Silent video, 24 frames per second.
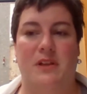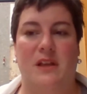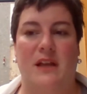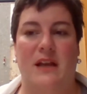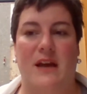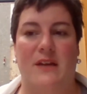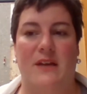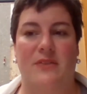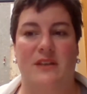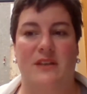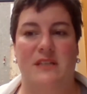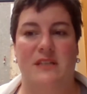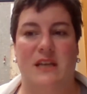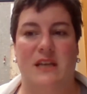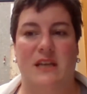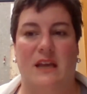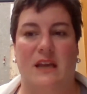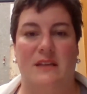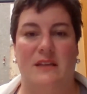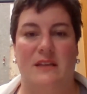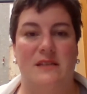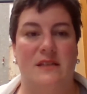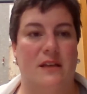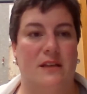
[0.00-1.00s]
Typically on the
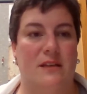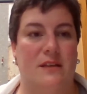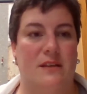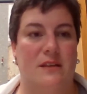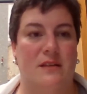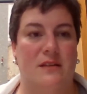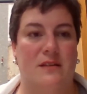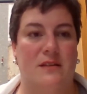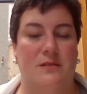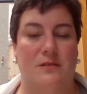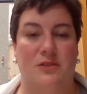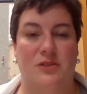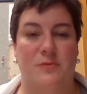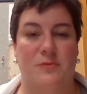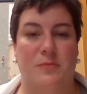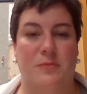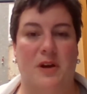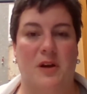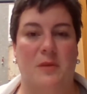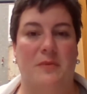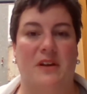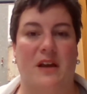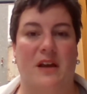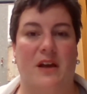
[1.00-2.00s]
days that the
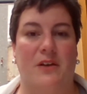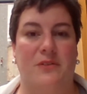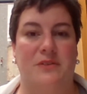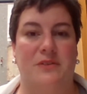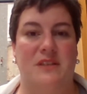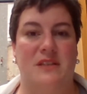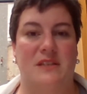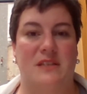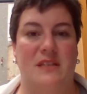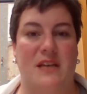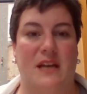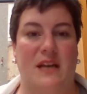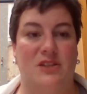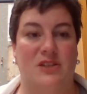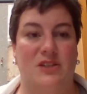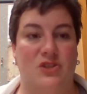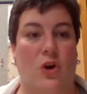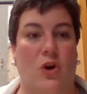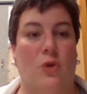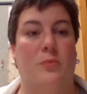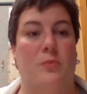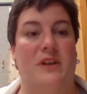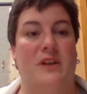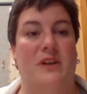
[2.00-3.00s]
Department of Health
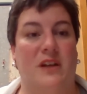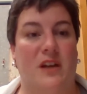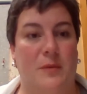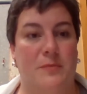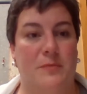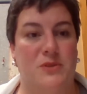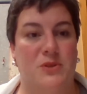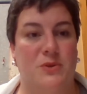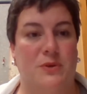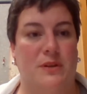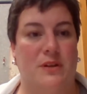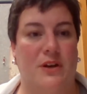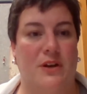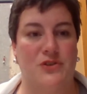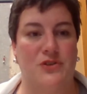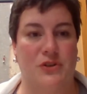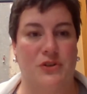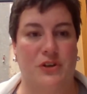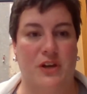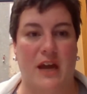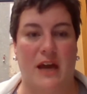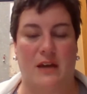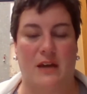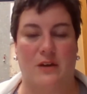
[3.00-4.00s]
decides to open it up to a
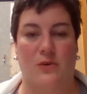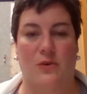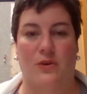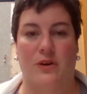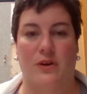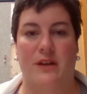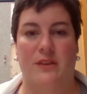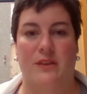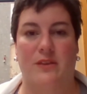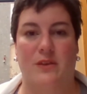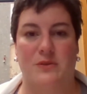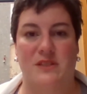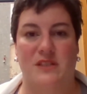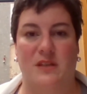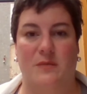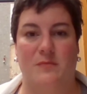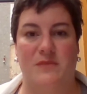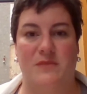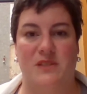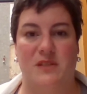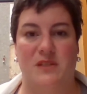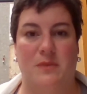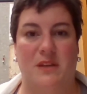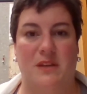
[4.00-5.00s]
larger category,
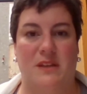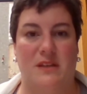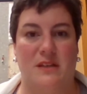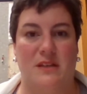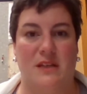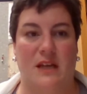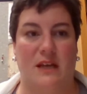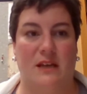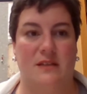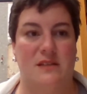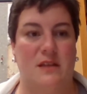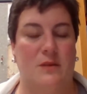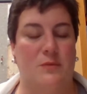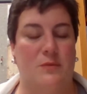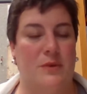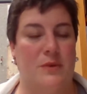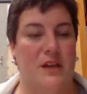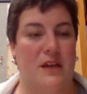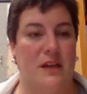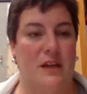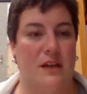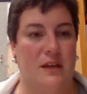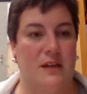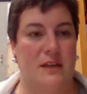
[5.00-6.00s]
those seem to be the
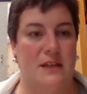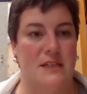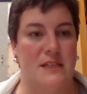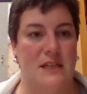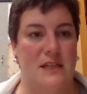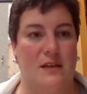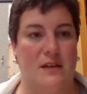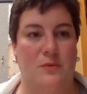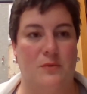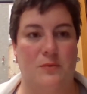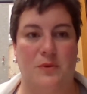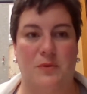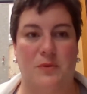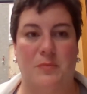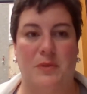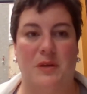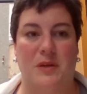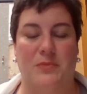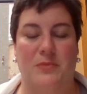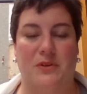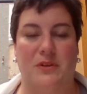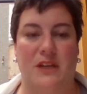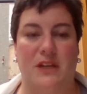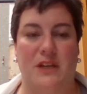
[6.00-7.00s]
days that we get inundated
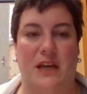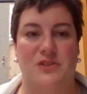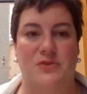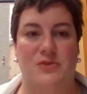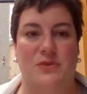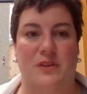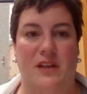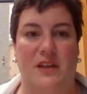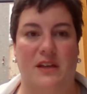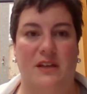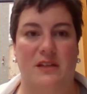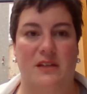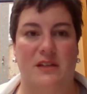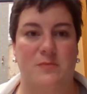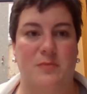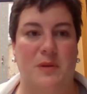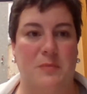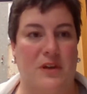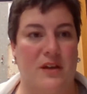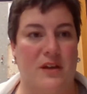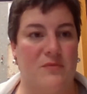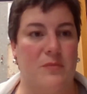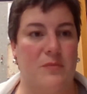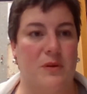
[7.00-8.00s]
with people naturally
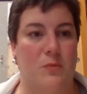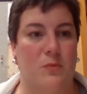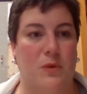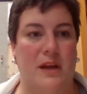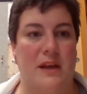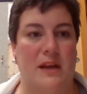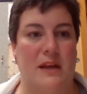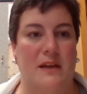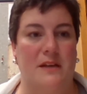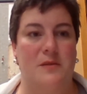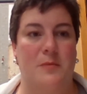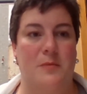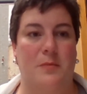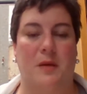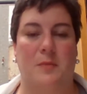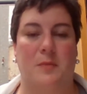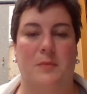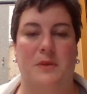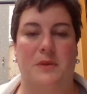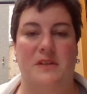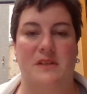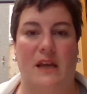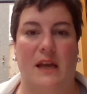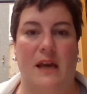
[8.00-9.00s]
because people have been waiting
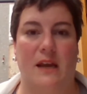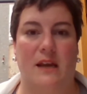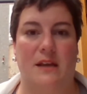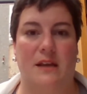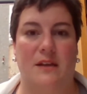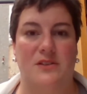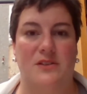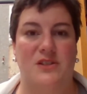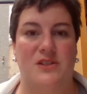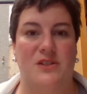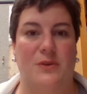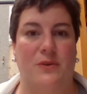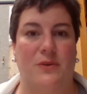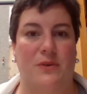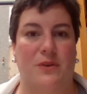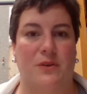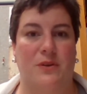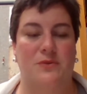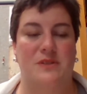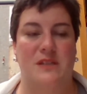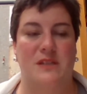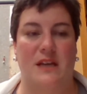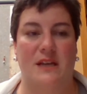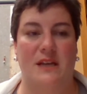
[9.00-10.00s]
to be able to get in.
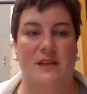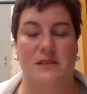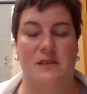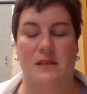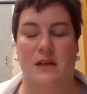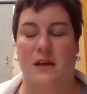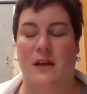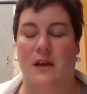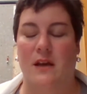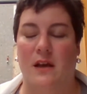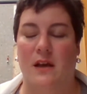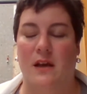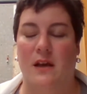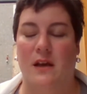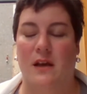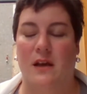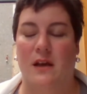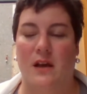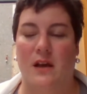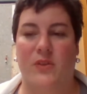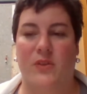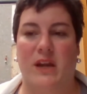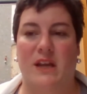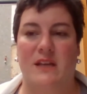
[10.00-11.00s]
So those days,
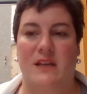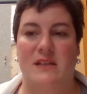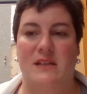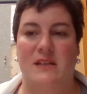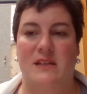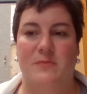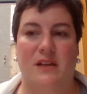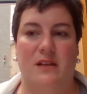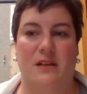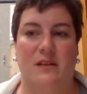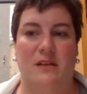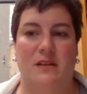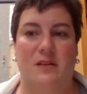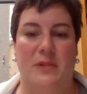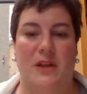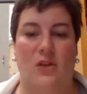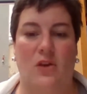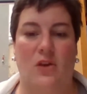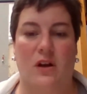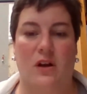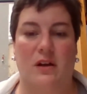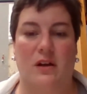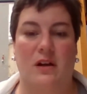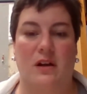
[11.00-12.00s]
the wait has been a
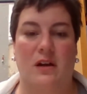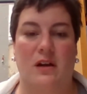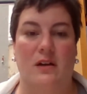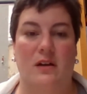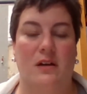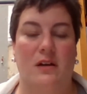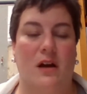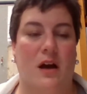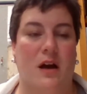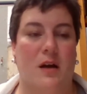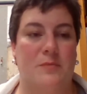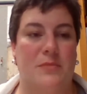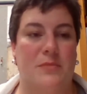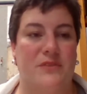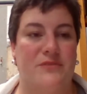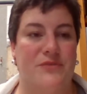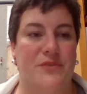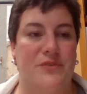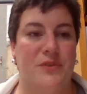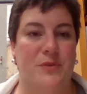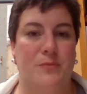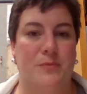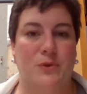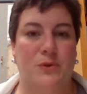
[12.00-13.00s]
little bit longer.
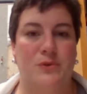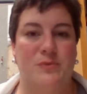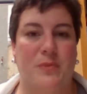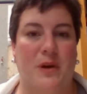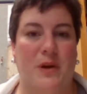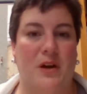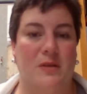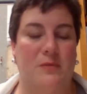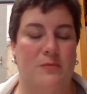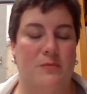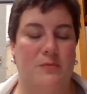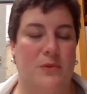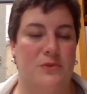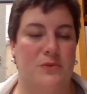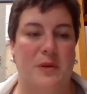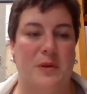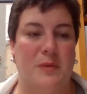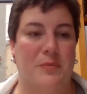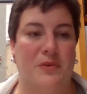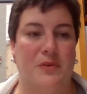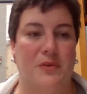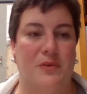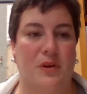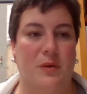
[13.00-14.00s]
But for the most part,
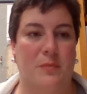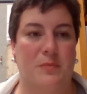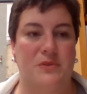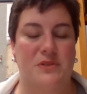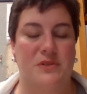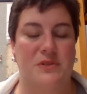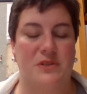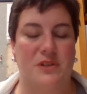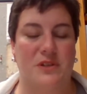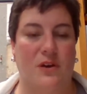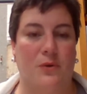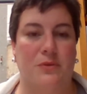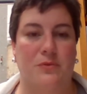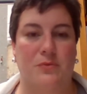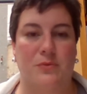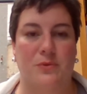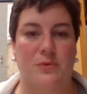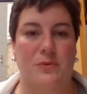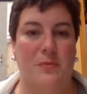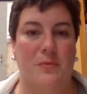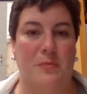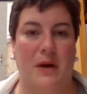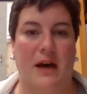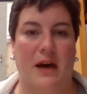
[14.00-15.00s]
most people are able to
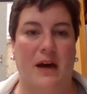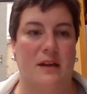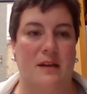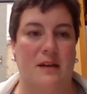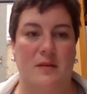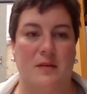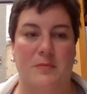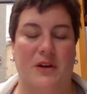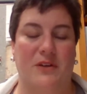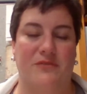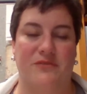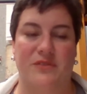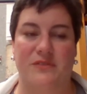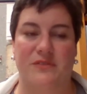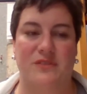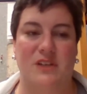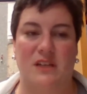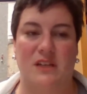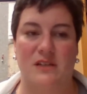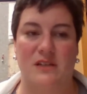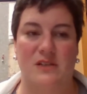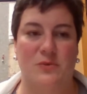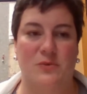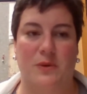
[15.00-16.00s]
go through the pod in
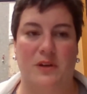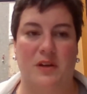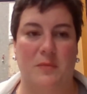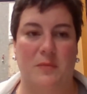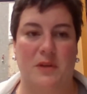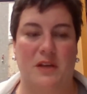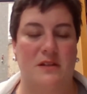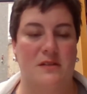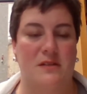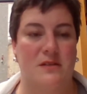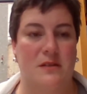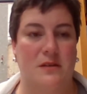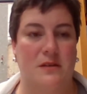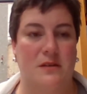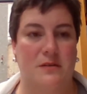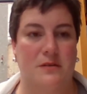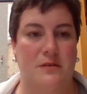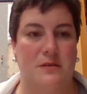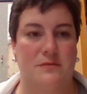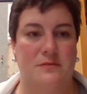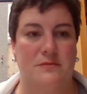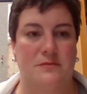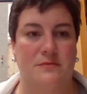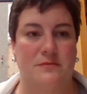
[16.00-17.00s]
about 15 to 20
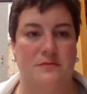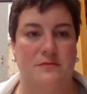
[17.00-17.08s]
minutes.